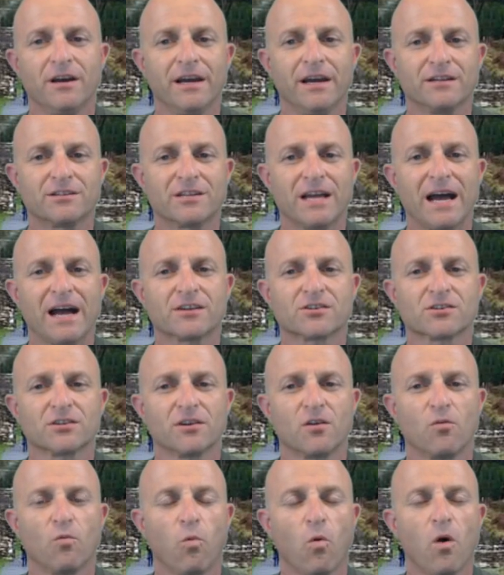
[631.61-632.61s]
it's
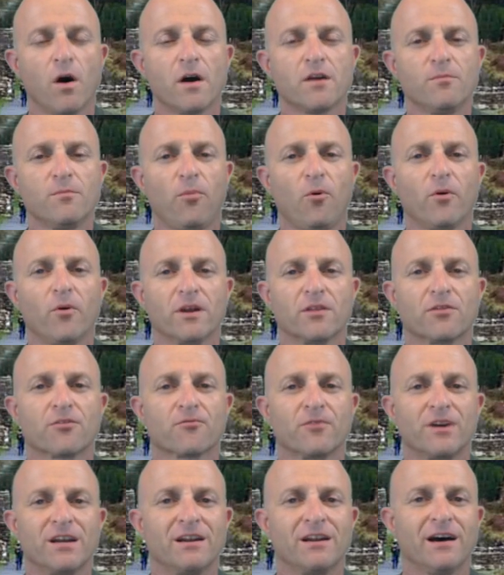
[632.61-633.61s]
actually
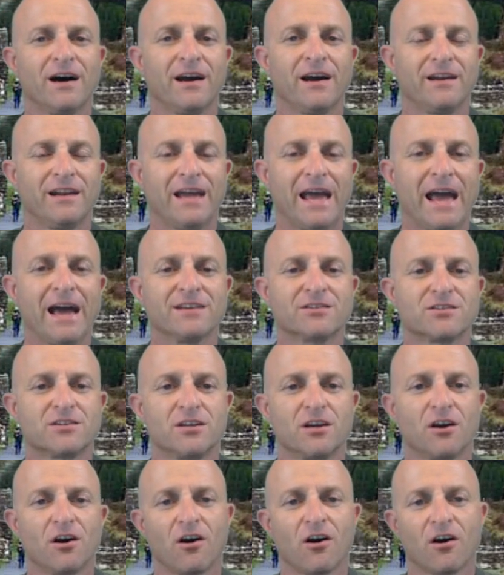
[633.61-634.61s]
1.39
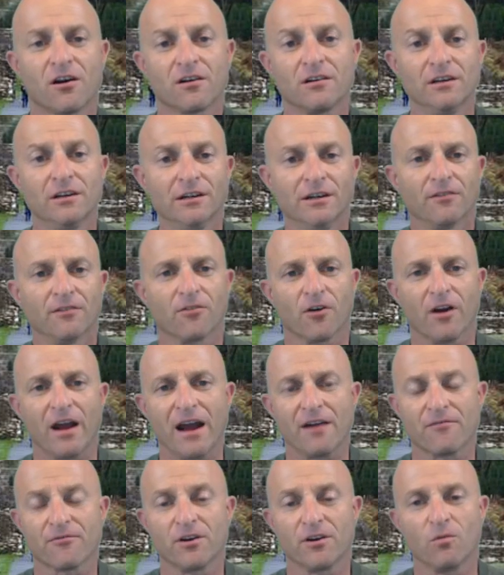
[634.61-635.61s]
SDR for
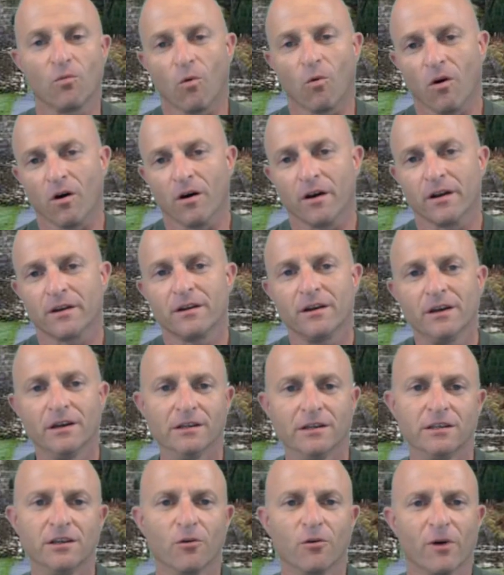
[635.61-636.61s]
every one
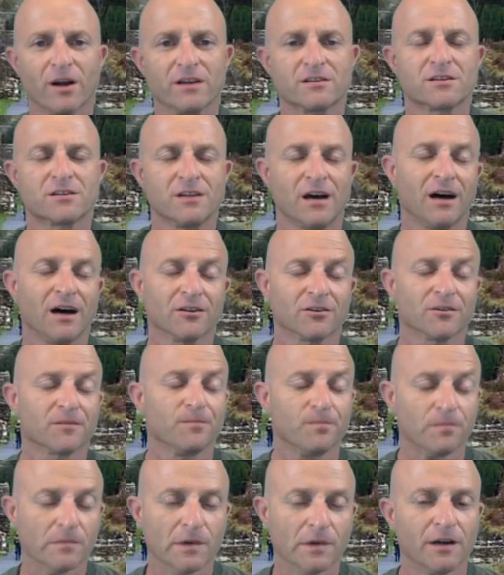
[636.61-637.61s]
US dollar.